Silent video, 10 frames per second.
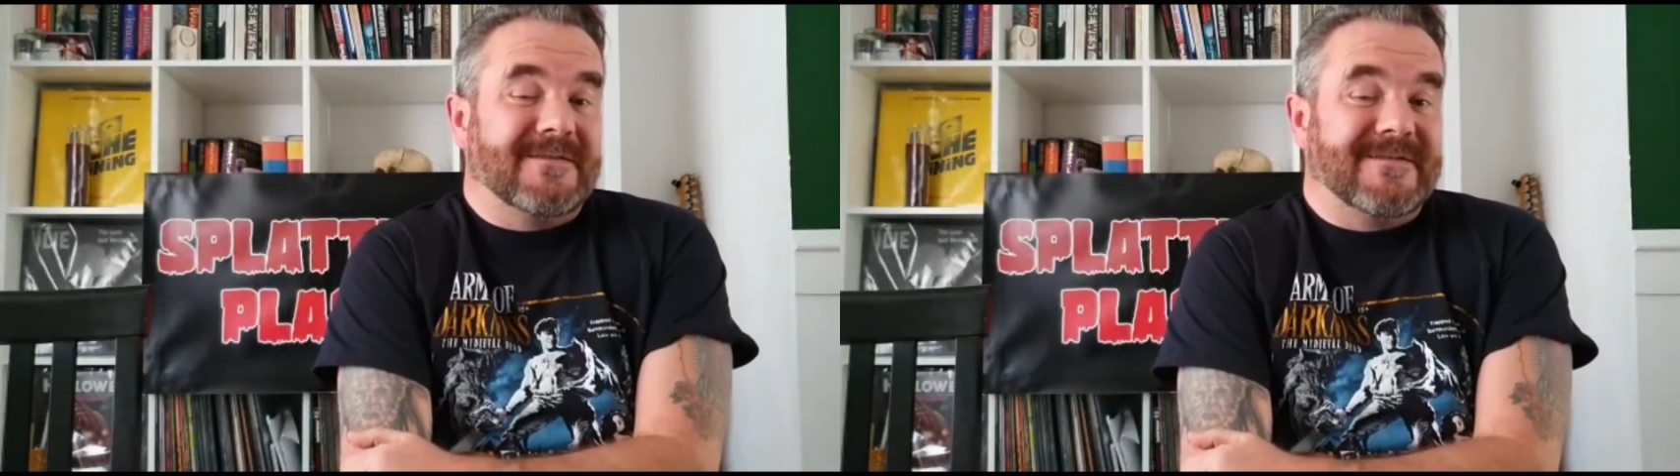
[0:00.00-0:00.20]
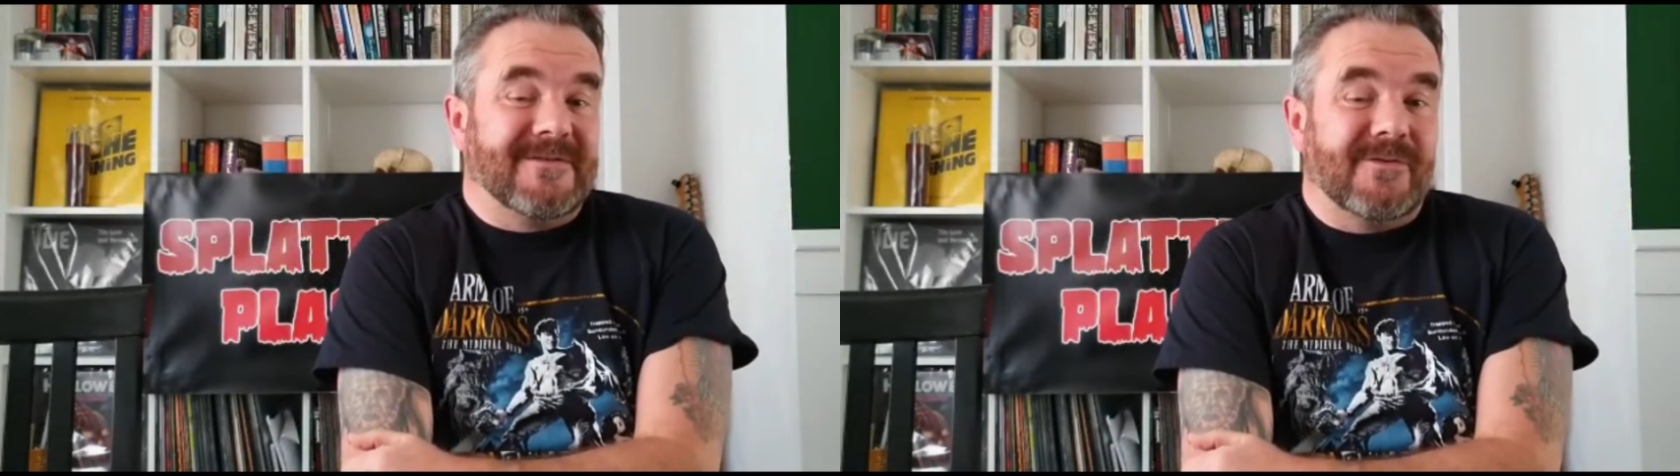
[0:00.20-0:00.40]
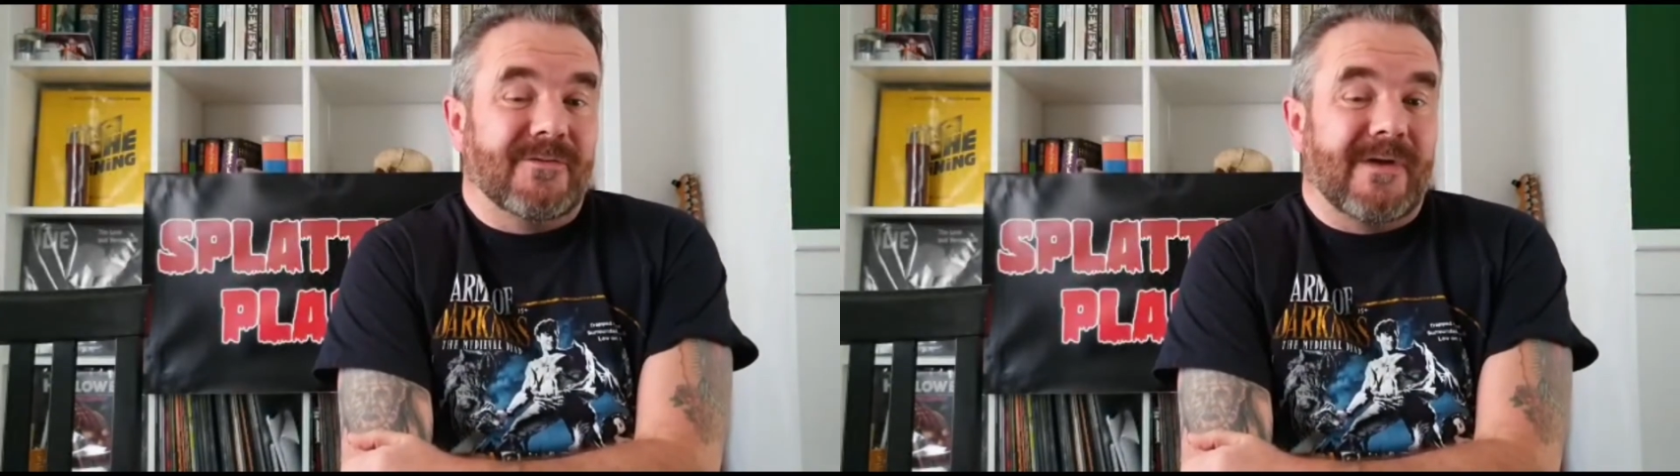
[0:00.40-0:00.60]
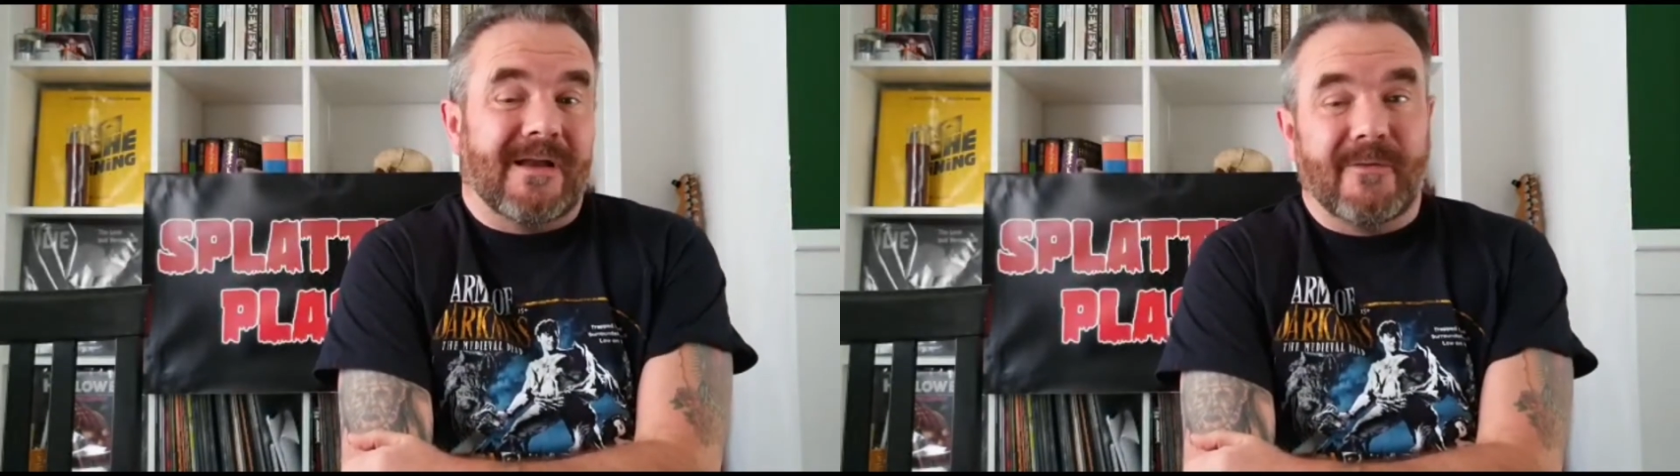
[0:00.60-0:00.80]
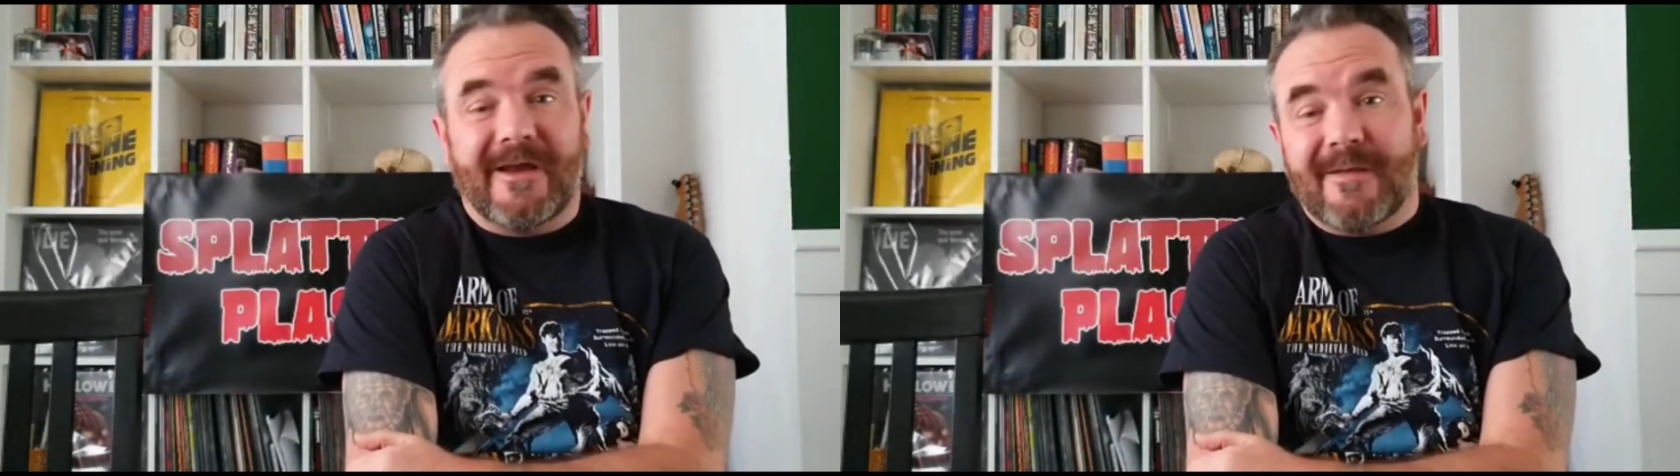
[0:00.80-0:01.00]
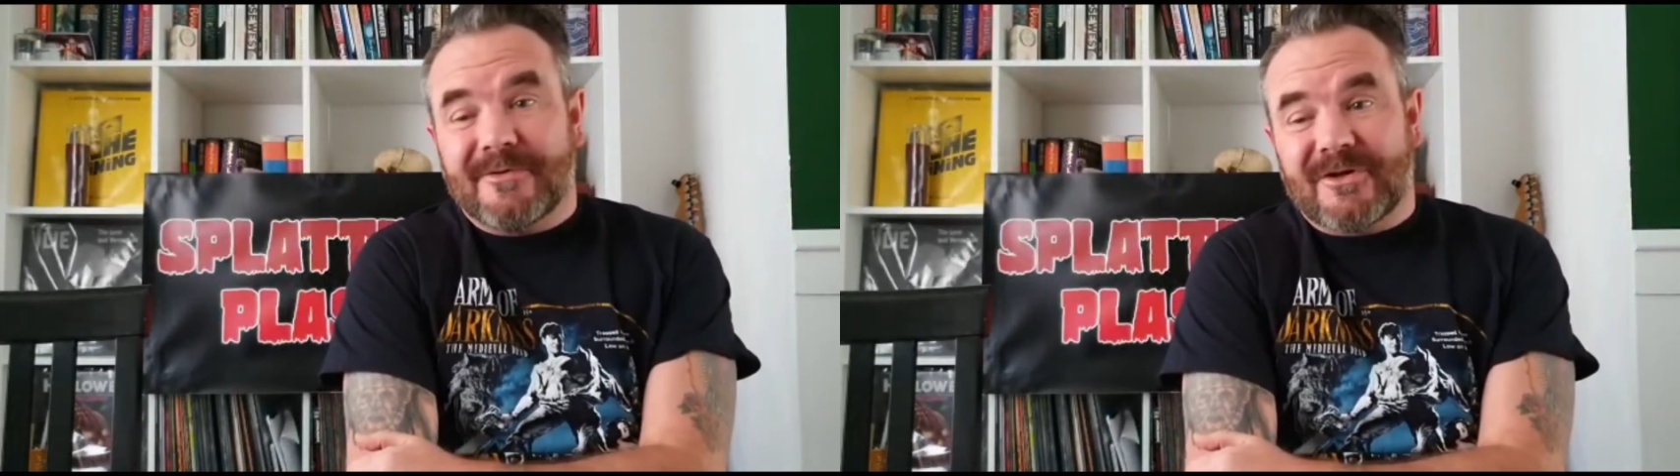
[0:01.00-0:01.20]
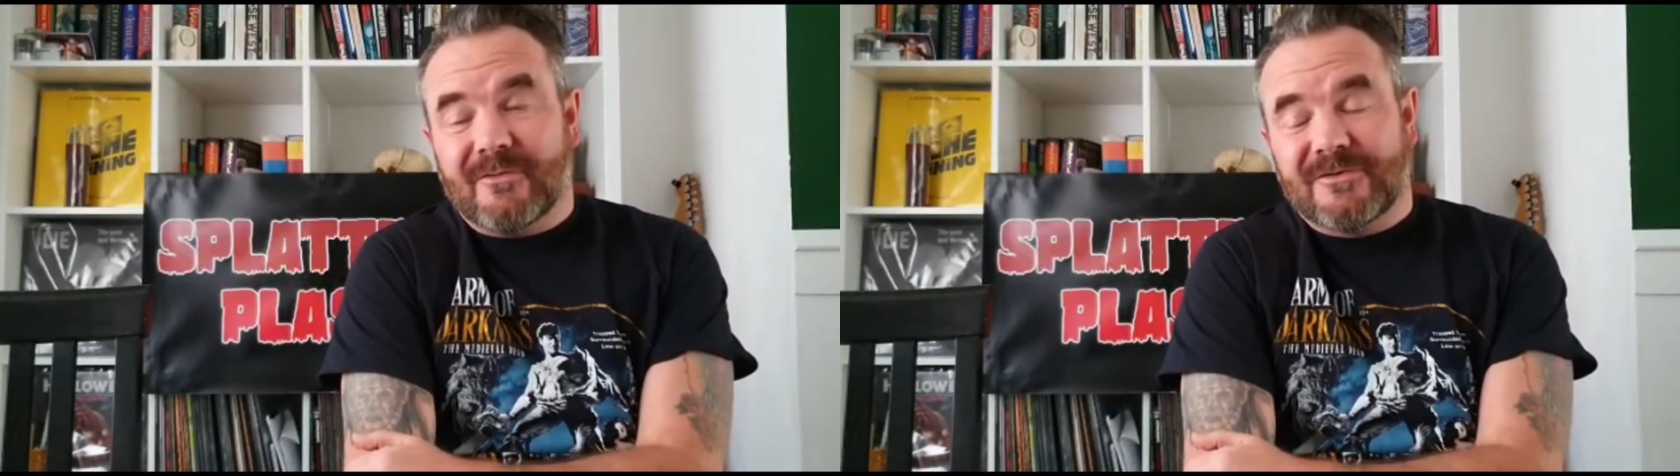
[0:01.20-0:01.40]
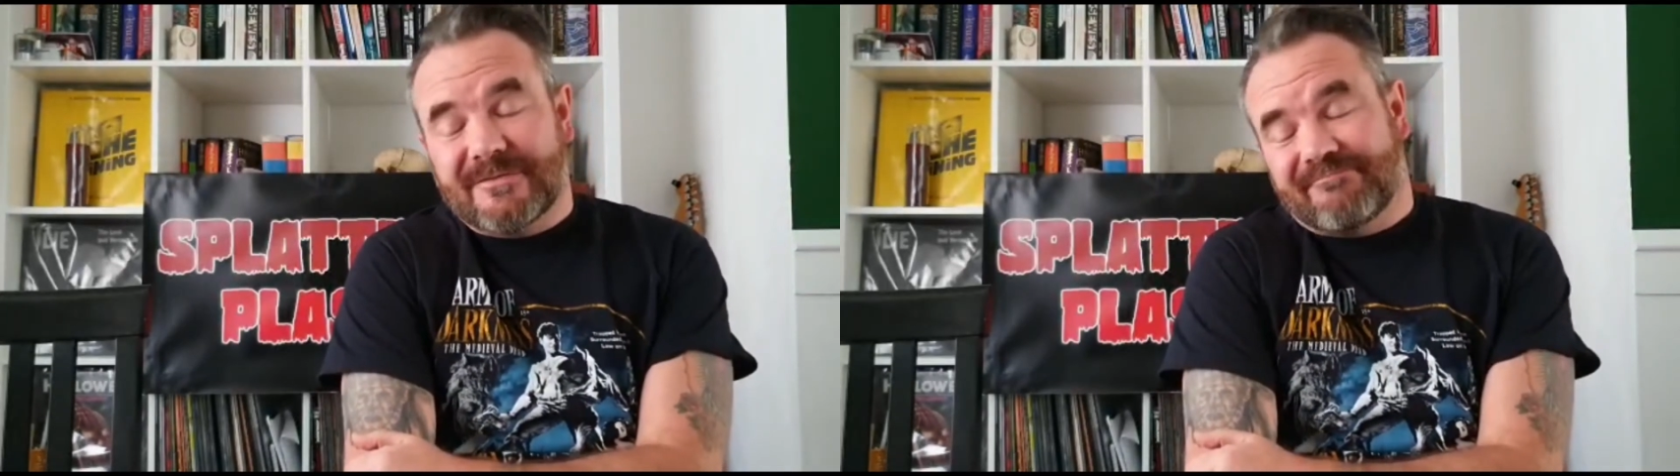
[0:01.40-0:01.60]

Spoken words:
to do Halloween episodes.